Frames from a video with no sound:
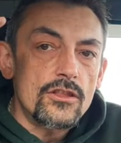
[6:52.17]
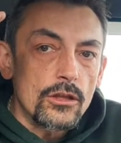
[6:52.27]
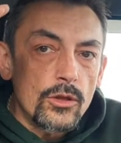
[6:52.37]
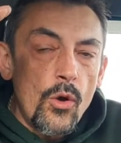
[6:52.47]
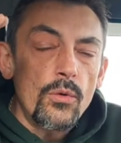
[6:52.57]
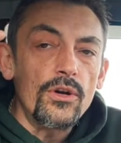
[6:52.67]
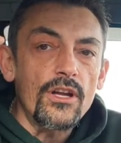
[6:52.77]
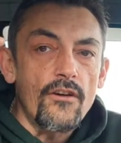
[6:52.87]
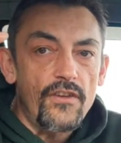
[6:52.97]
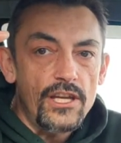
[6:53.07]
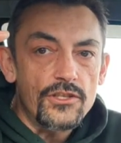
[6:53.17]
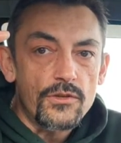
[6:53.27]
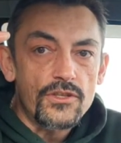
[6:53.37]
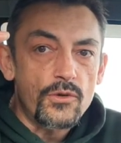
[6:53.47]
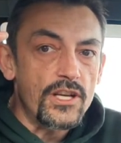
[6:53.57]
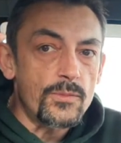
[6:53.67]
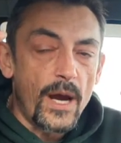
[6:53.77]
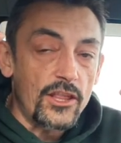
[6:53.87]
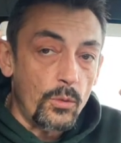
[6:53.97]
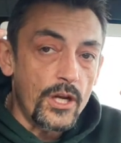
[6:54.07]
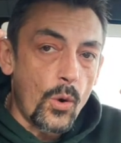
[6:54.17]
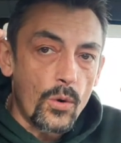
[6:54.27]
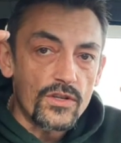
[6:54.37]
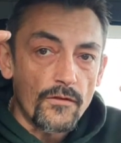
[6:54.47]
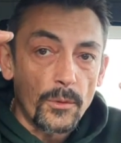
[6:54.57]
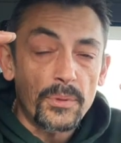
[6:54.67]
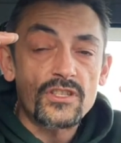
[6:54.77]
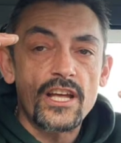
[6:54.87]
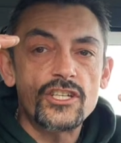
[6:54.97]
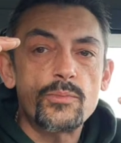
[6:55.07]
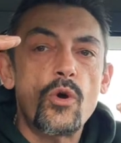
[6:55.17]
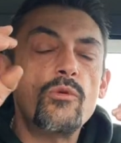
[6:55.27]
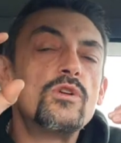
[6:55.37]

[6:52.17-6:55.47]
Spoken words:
the lowering of interest rates by 0.75%